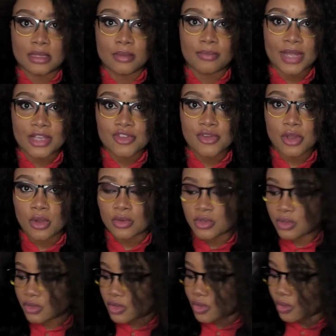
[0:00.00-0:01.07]
the battery
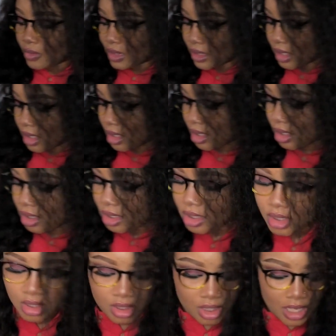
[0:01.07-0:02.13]
also so we
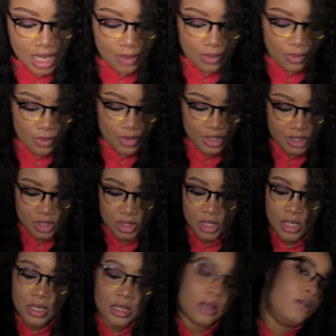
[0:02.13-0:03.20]
see how it works.
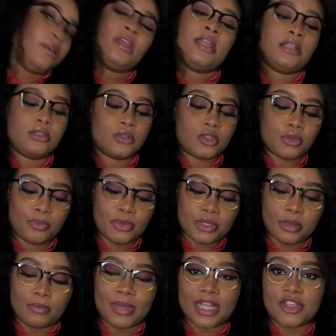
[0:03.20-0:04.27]
Okay, so to put the
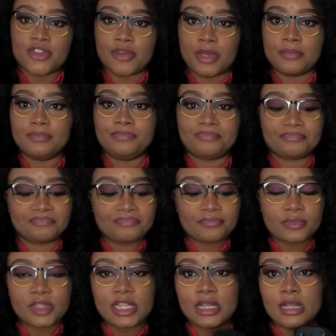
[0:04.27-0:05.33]
battery
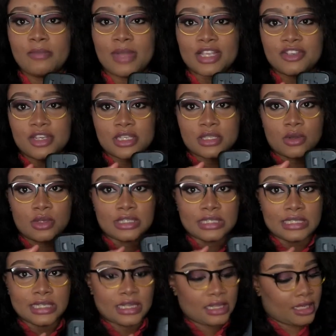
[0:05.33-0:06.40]
is
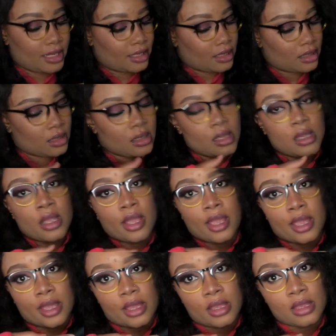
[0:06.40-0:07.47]
underneath here.
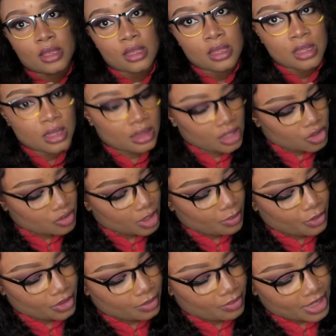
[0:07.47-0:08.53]
Here. This way you
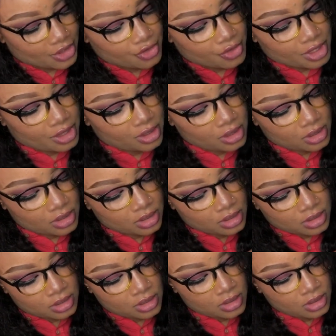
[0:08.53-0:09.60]
put the battery.
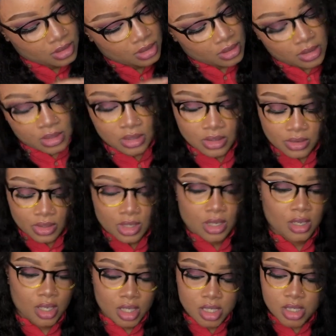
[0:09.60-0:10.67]

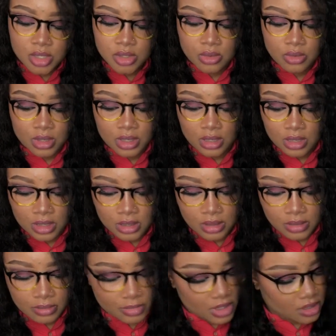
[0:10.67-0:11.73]
Okay, so
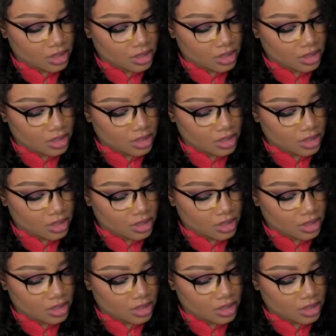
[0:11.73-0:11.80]
there's